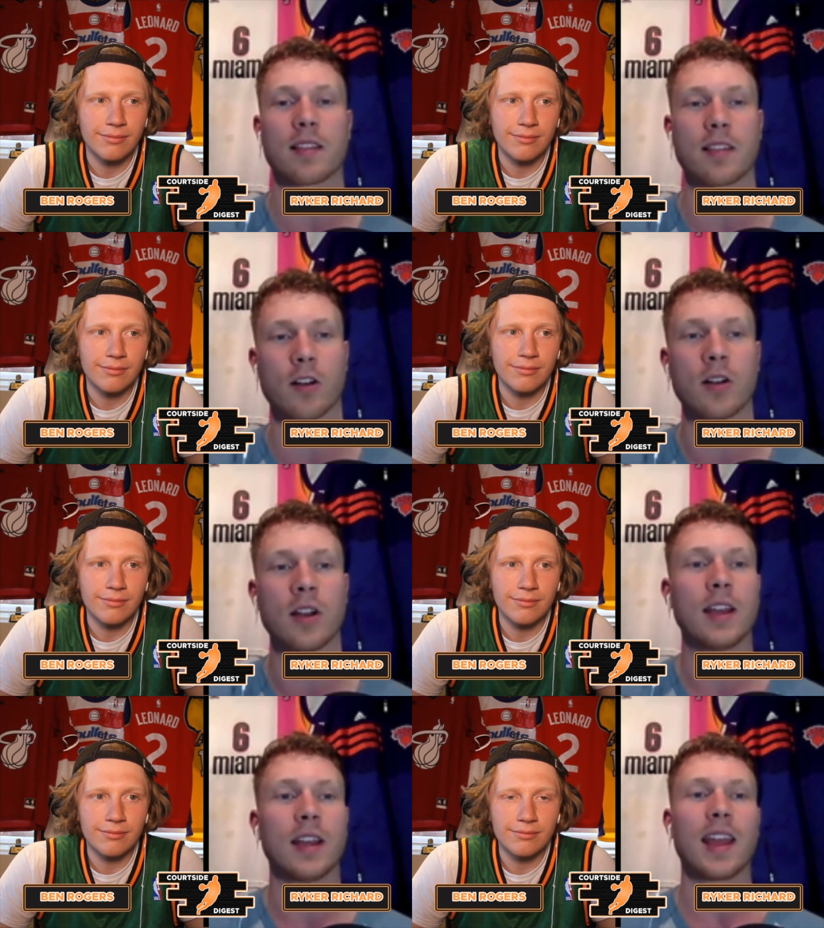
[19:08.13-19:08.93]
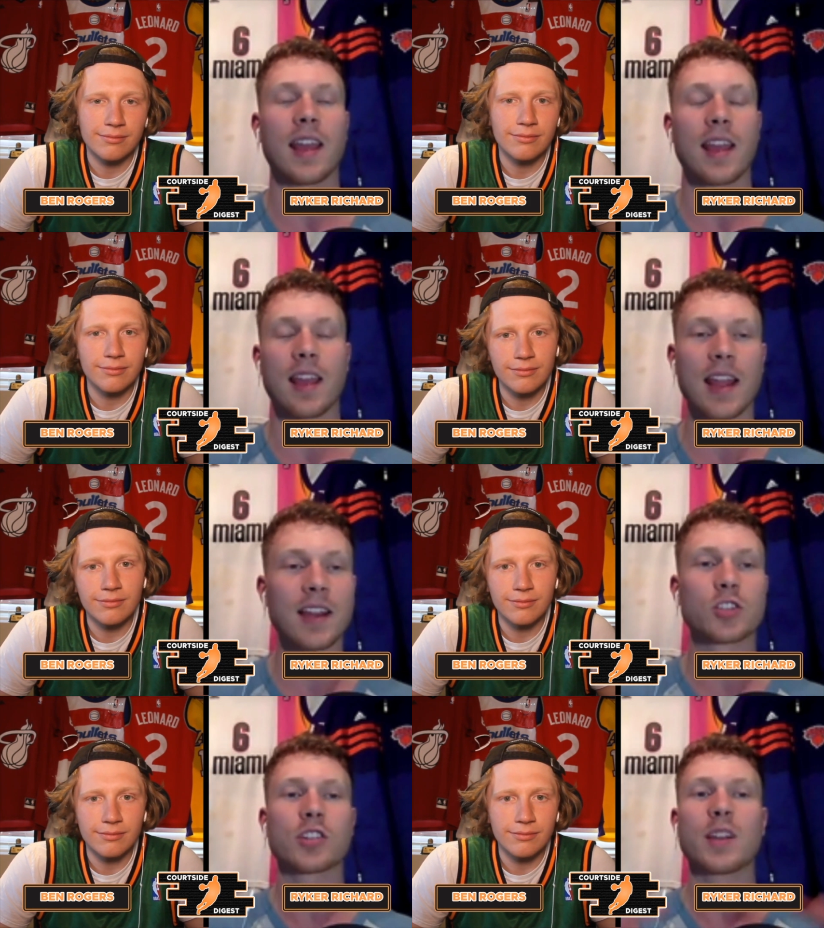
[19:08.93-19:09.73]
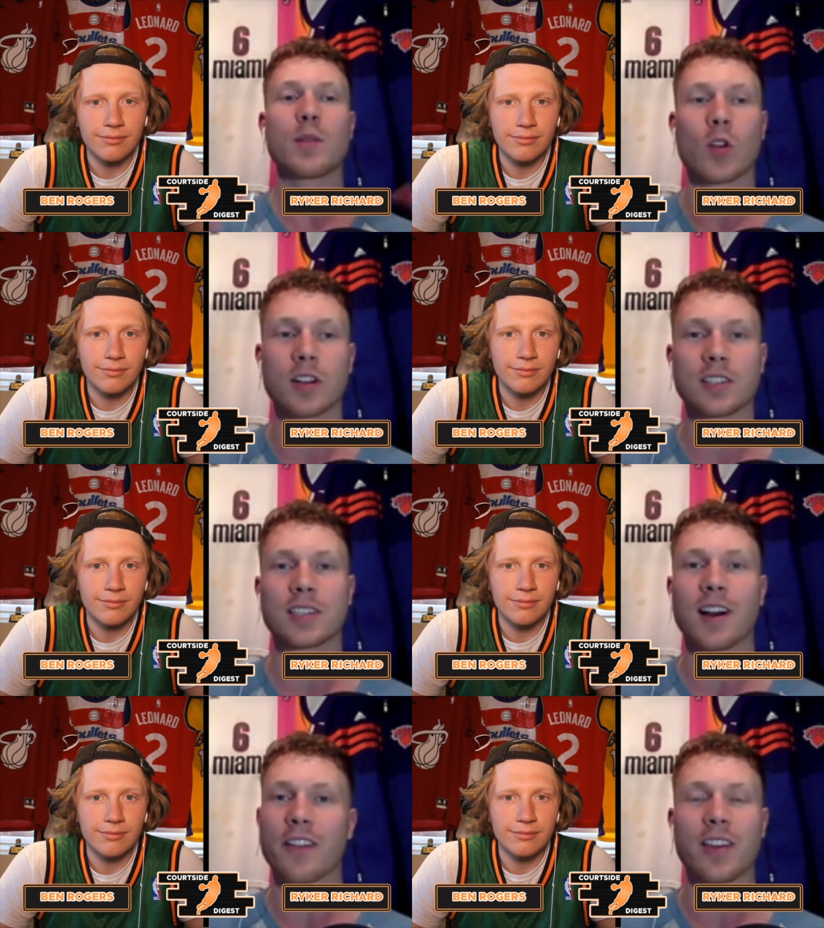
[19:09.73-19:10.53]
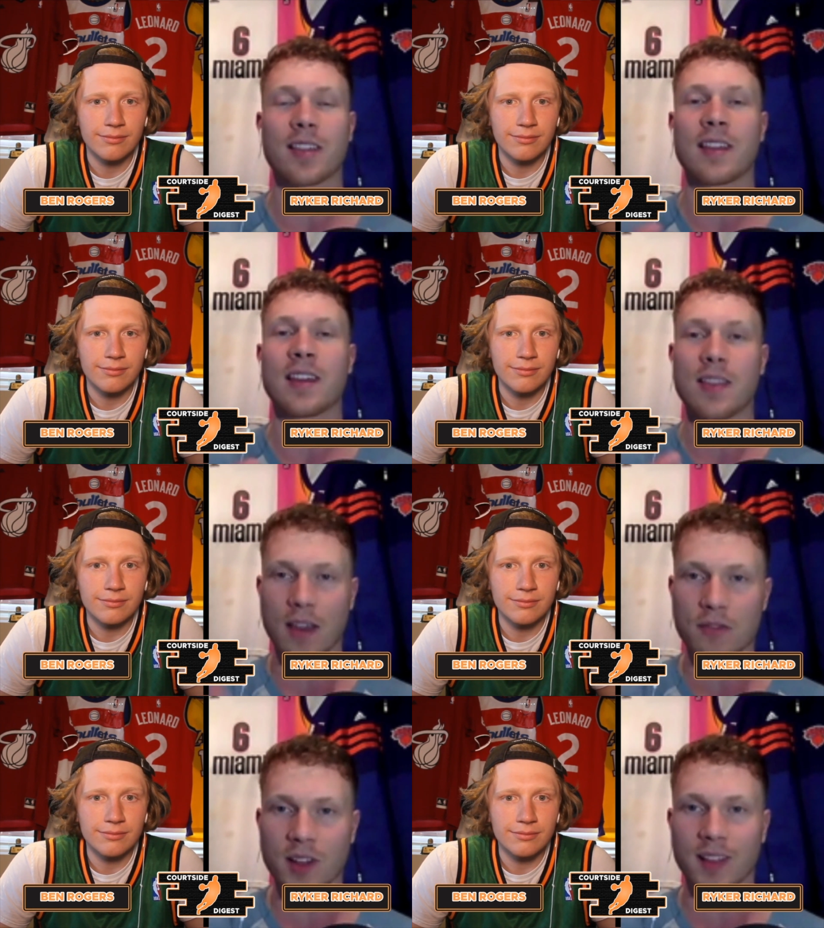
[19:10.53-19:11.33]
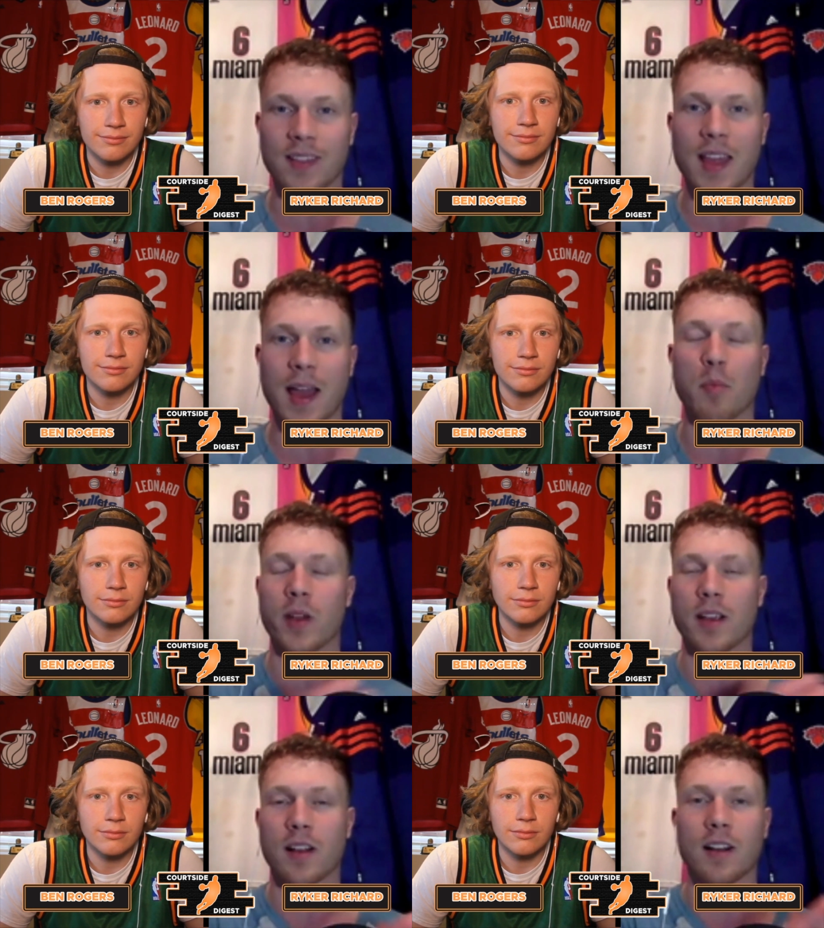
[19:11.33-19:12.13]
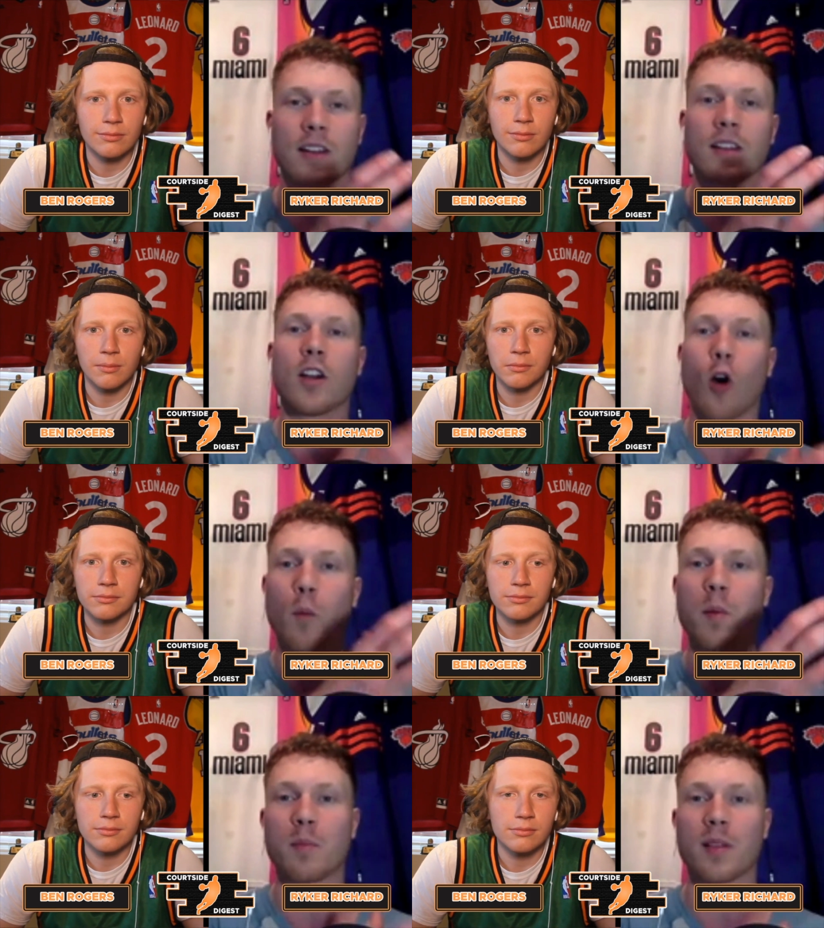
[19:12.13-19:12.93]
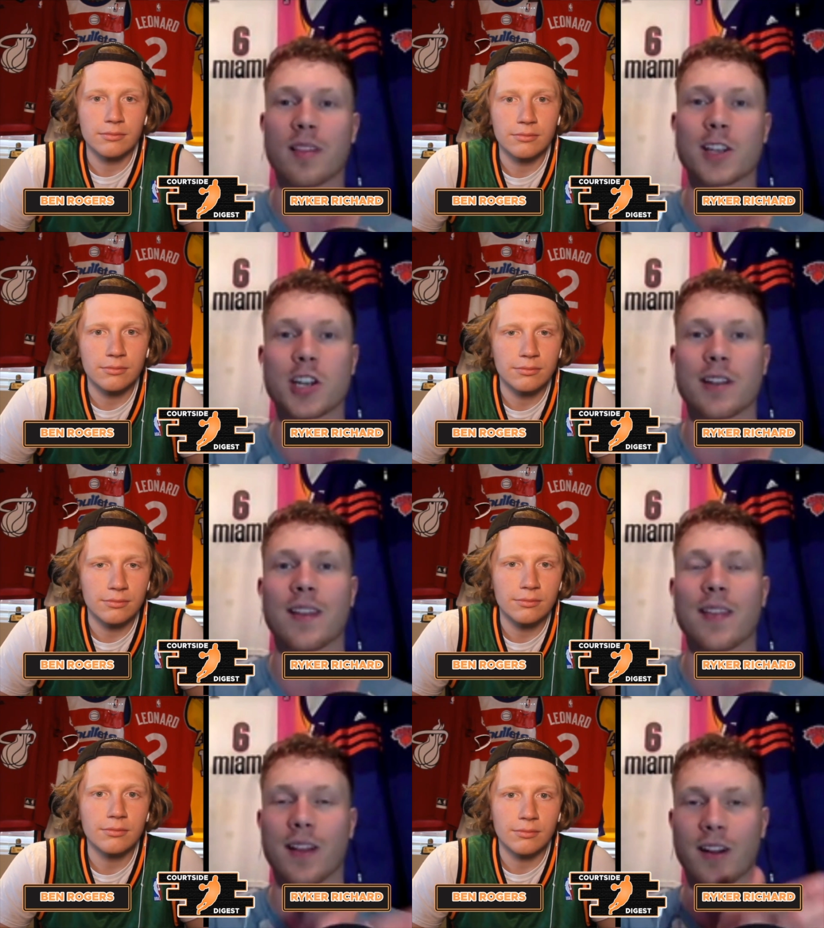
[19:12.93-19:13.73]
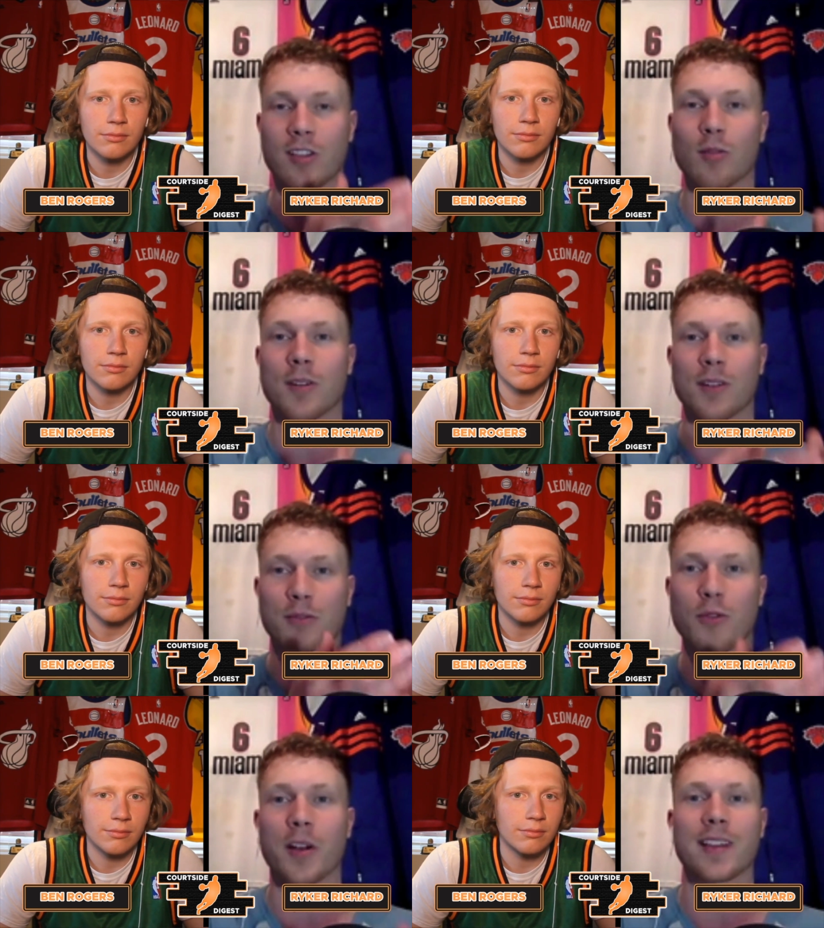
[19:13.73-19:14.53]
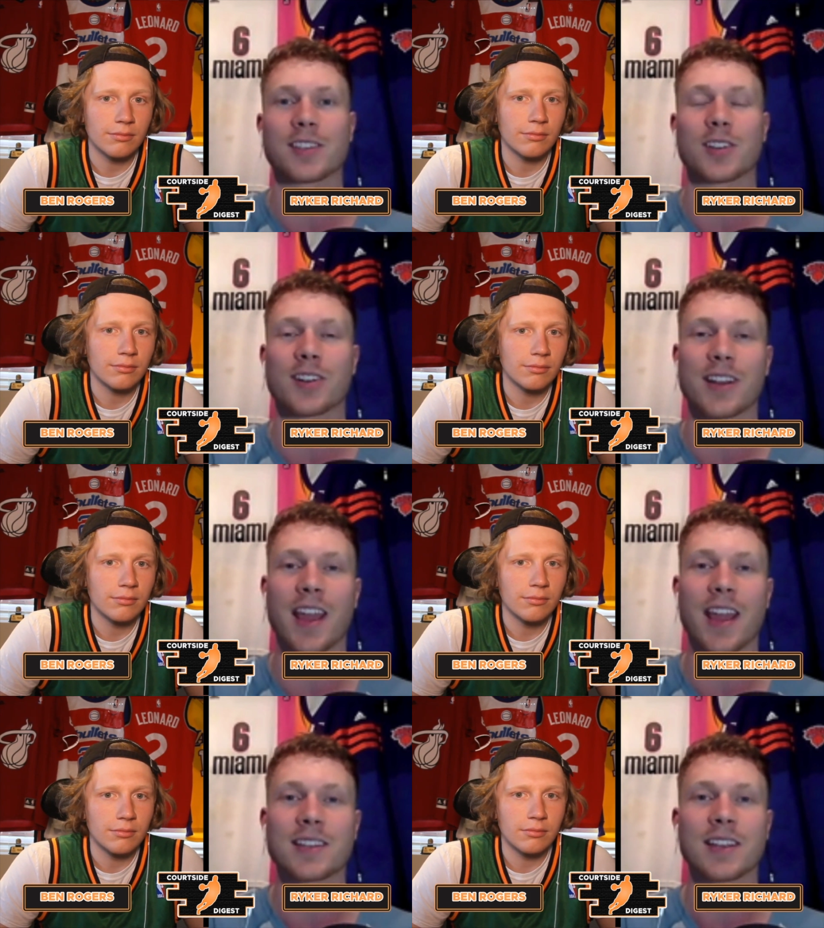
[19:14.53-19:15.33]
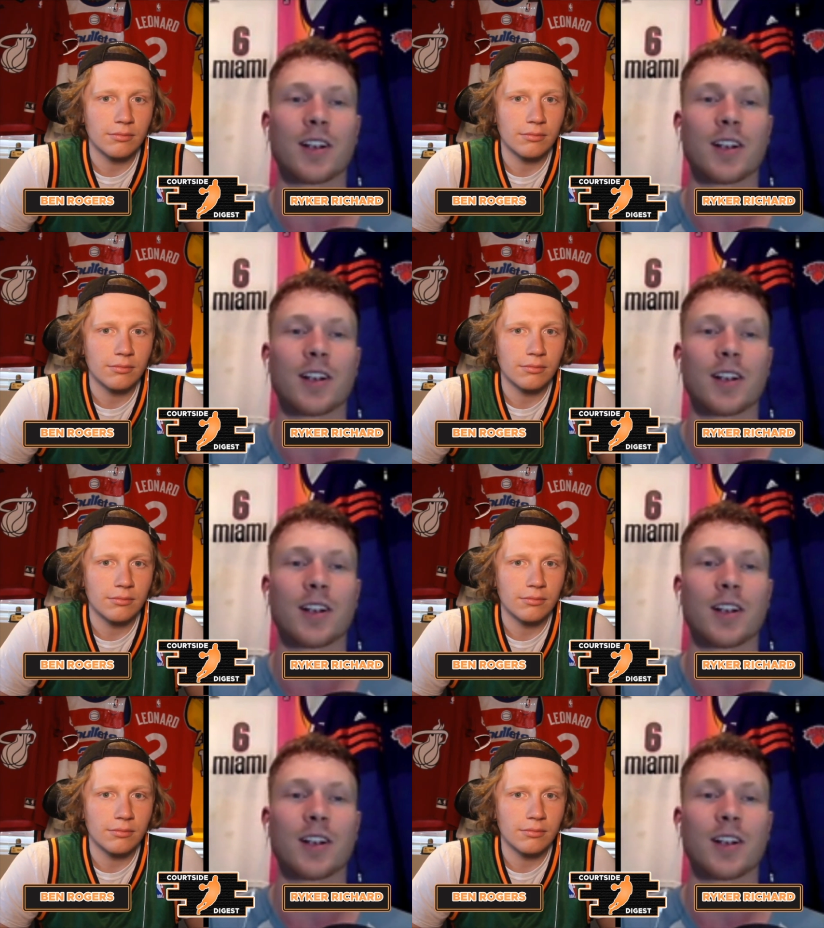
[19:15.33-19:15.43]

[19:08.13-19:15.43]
Speaker 1: So in a dream world, obviously they fill in that point guard open position that they're sort of forcing to create